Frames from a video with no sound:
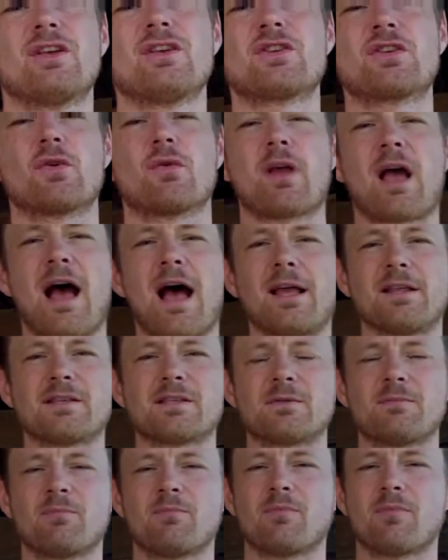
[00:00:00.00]
So
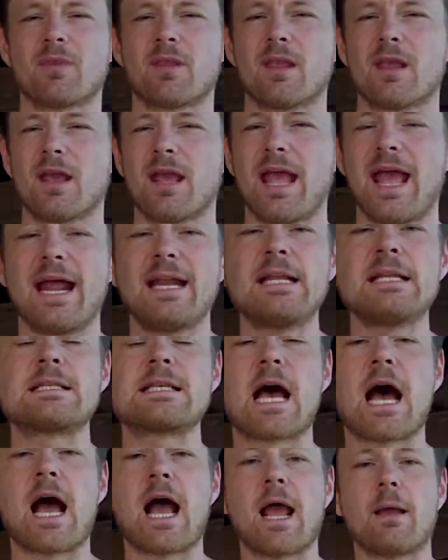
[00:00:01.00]
guys,
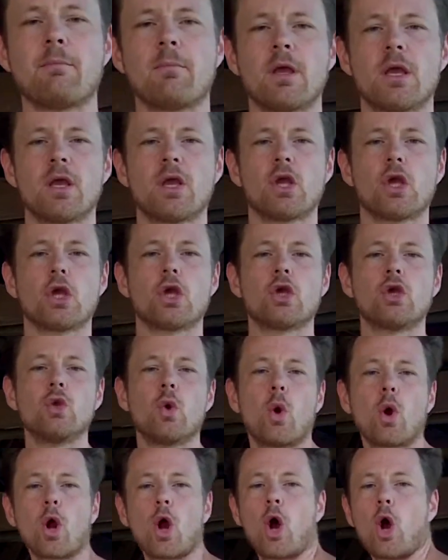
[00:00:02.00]
anytime
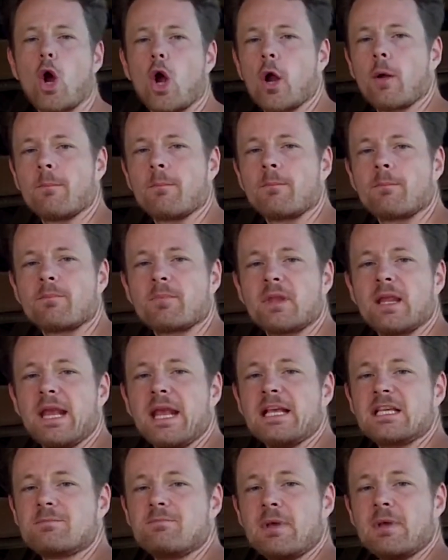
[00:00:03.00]
your arm
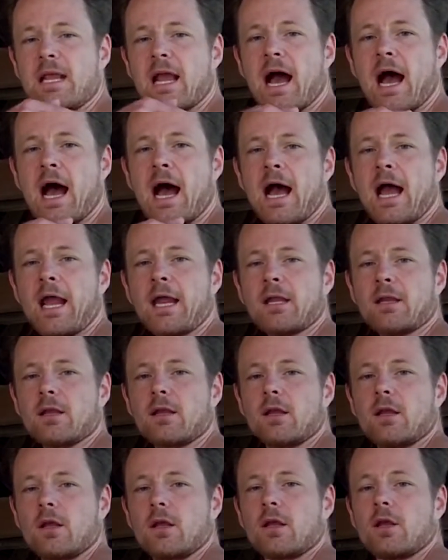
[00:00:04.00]
is behind
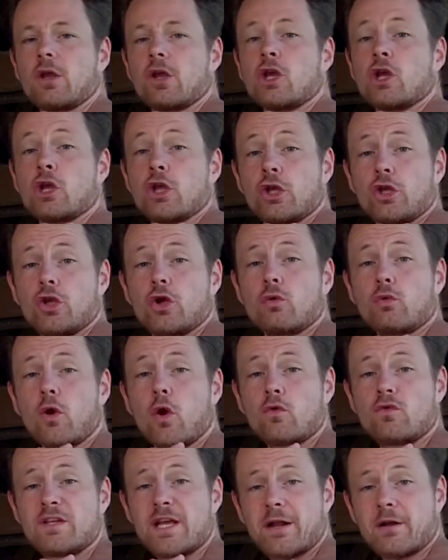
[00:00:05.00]
your
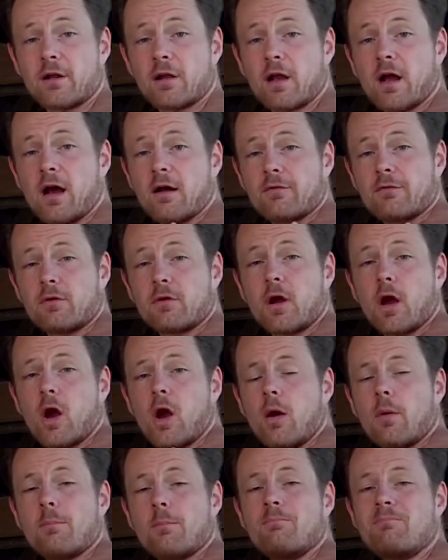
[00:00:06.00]
rotator cuff,
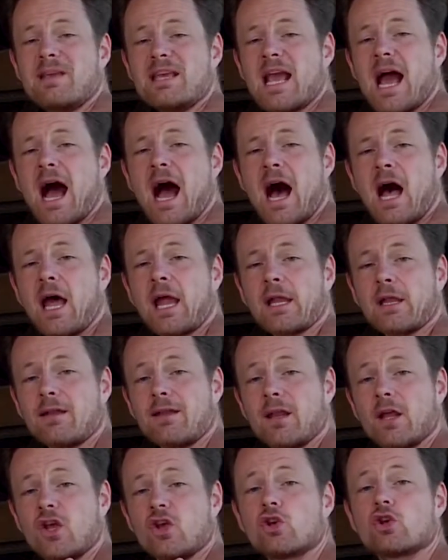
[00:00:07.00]
behind
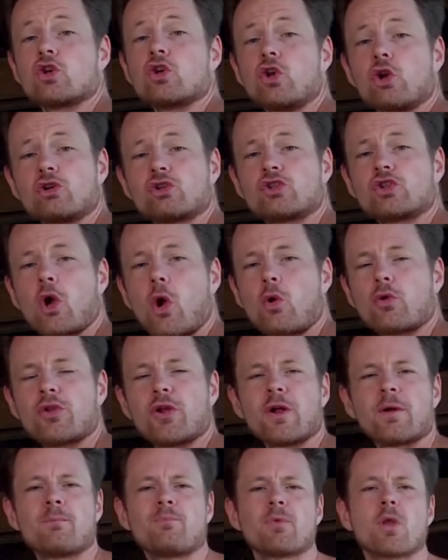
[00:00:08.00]
your
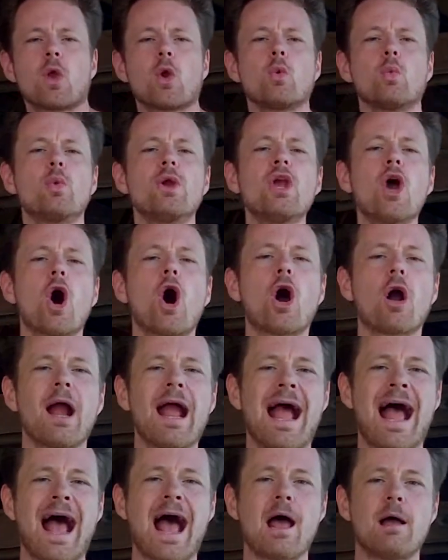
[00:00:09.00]
shoulder, we are
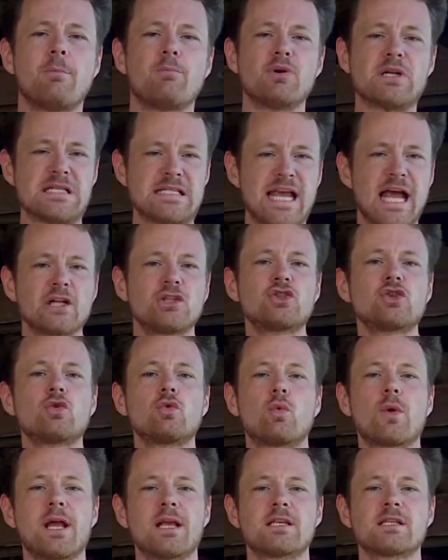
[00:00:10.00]
at
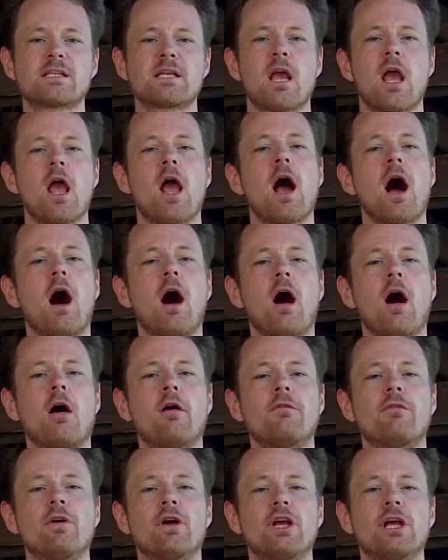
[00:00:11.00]
potential risk of